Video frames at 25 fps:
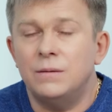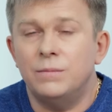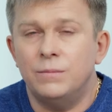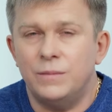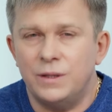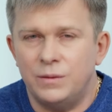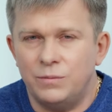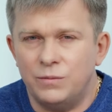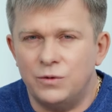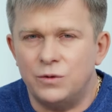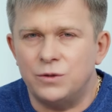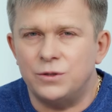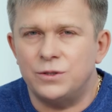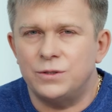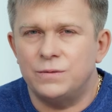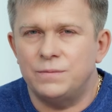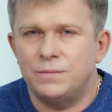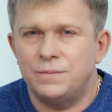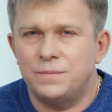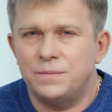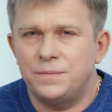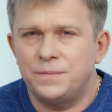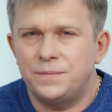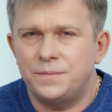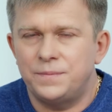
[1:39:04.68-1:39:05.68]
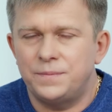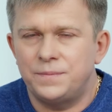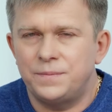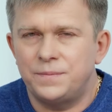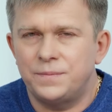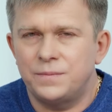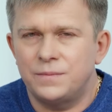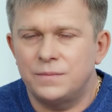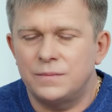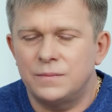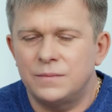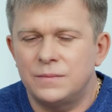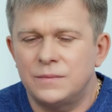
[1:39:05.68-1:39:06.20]
We can,
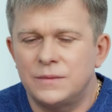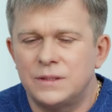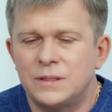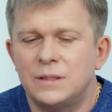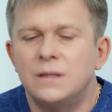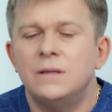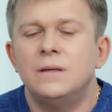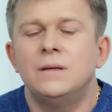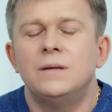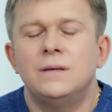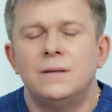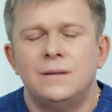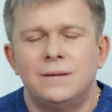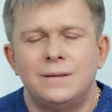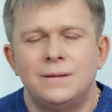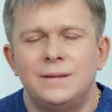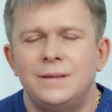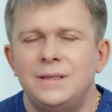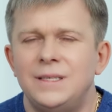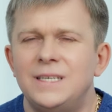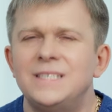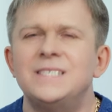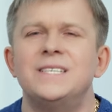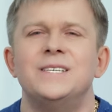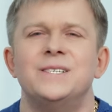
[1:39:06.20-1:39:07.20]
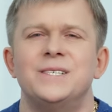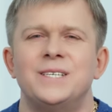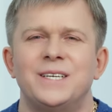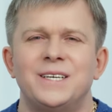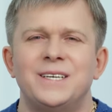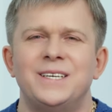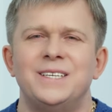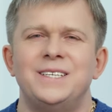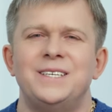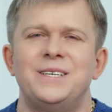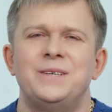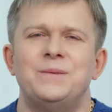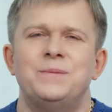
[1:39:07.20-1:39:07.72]
if we
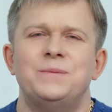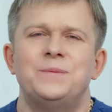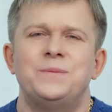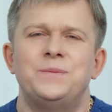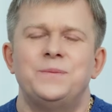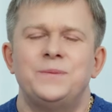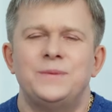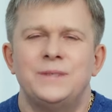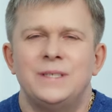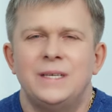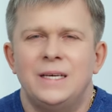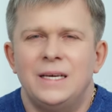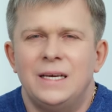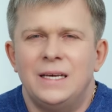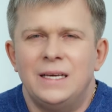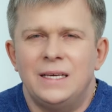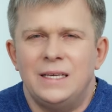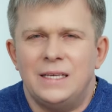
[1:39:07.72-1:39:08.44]
want to.